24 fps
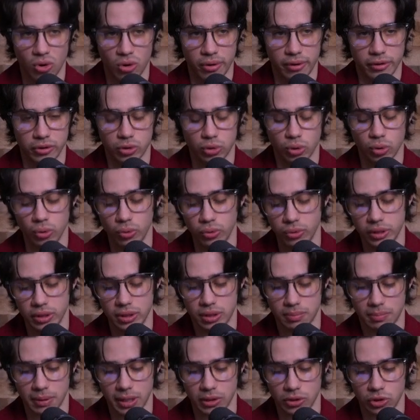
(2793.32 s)
truly
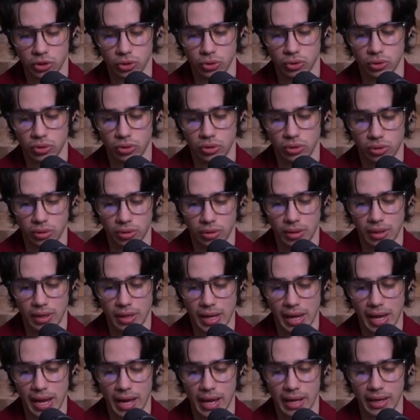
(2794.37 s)
special.
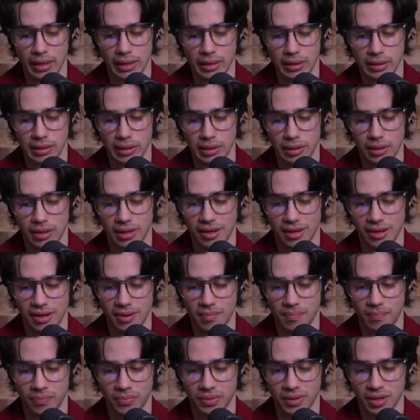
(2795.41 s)
And
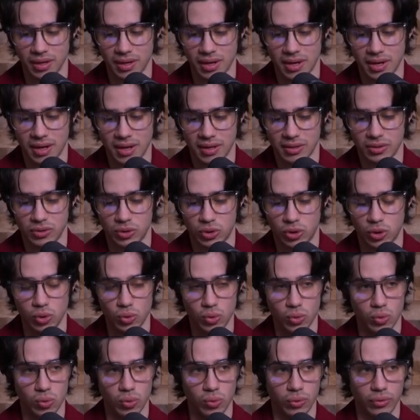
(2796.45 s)

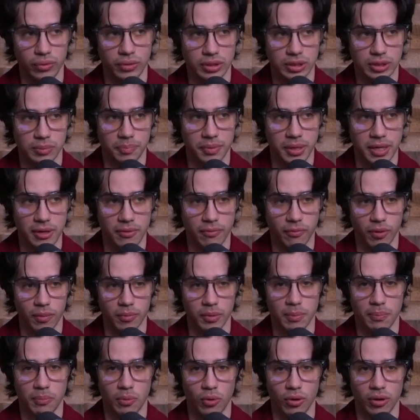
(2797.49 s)
to speak from the
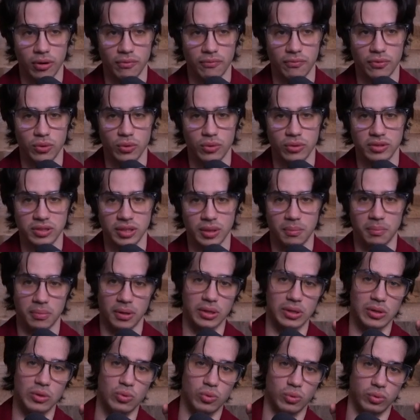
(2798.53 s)
point of view of
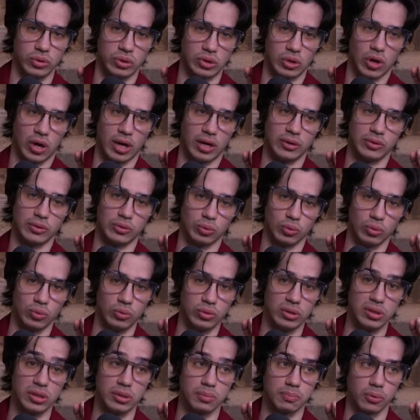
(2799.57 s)
somebody who's gone through
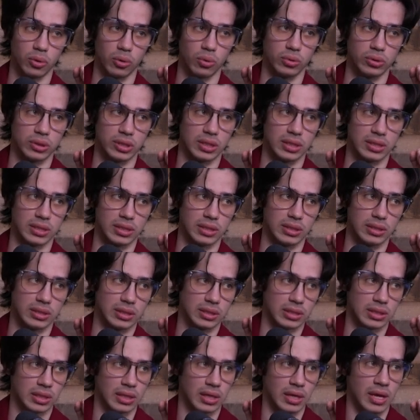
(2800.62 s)
these
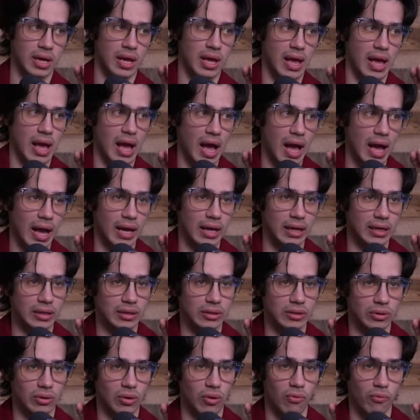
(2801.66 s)
processes and
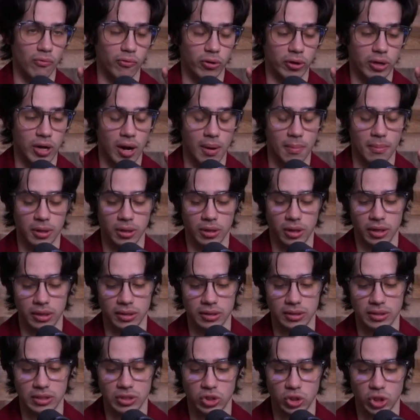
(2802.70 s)
overcome a lot of
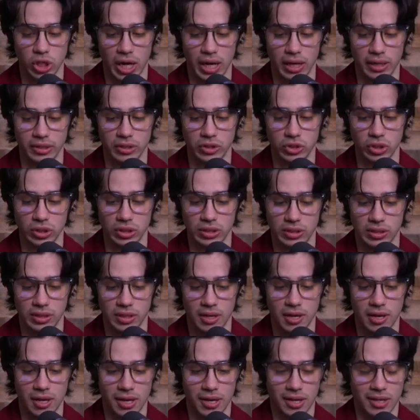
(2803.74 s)
these challenges,
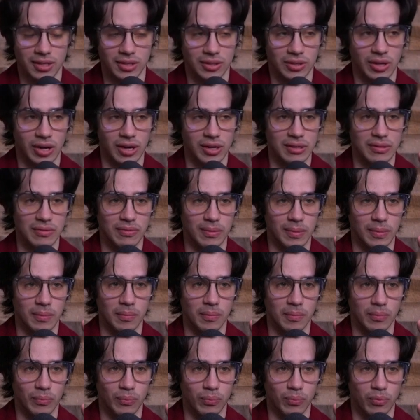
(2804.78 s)
not even
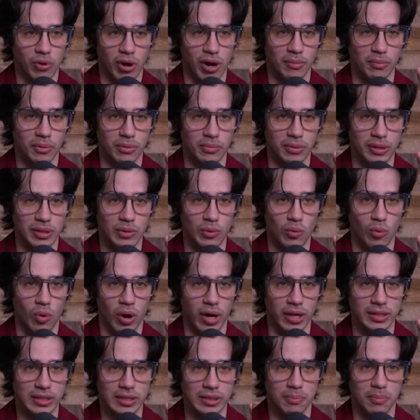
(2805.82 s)
probably
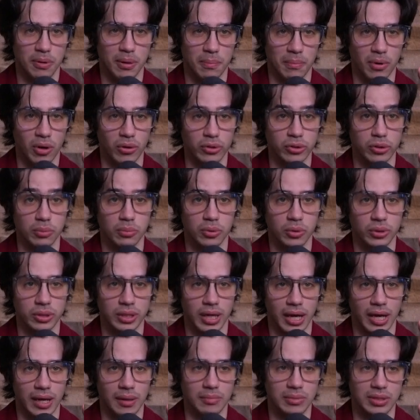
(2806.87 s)
once, but multiple
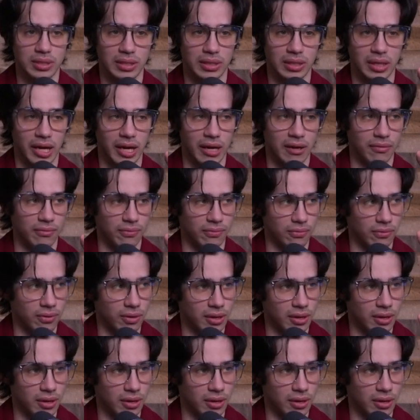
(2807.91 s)
times in life,